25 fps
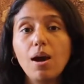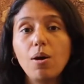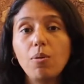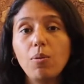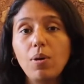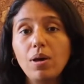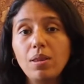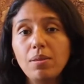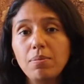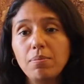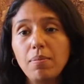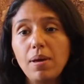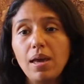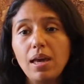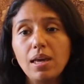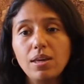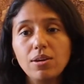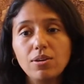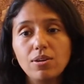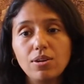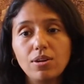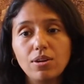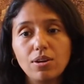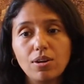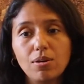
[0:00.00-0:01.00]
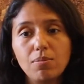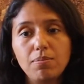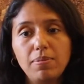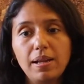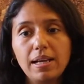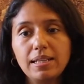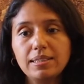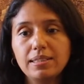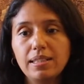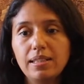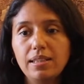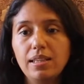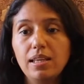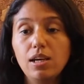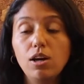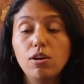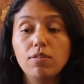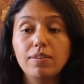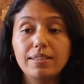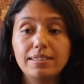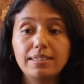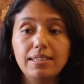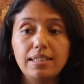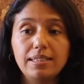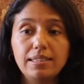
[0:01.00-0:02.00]
One major complexity
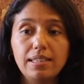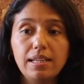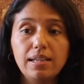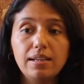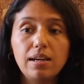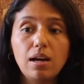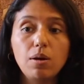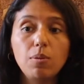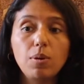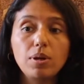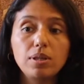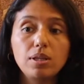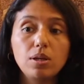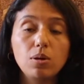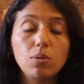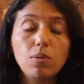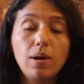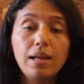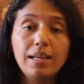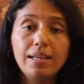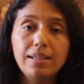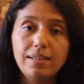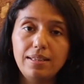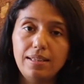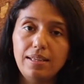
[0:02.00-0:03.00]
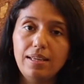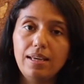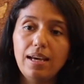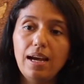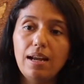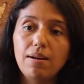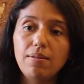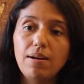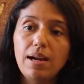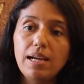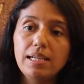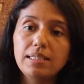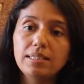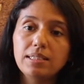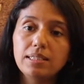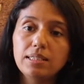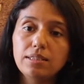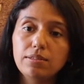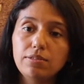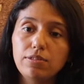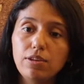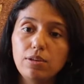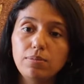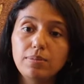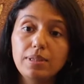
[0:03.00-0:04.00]
of assessing groundwater quality
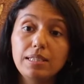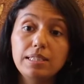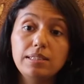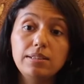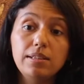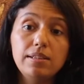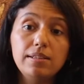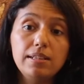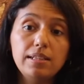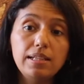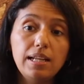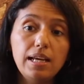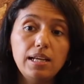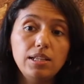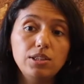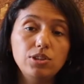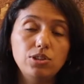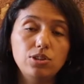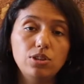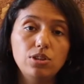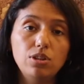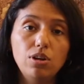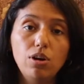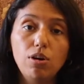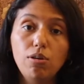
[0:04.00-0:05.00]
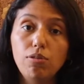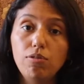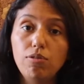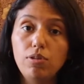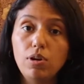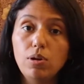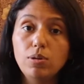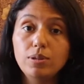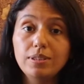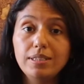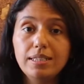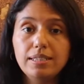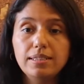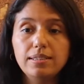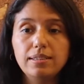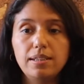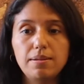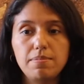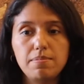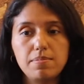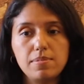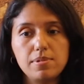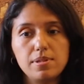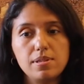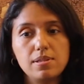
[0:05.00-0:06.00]
arises from the 3D nature of flow
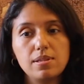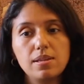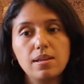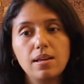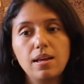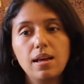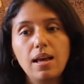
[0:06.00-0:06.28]
systems.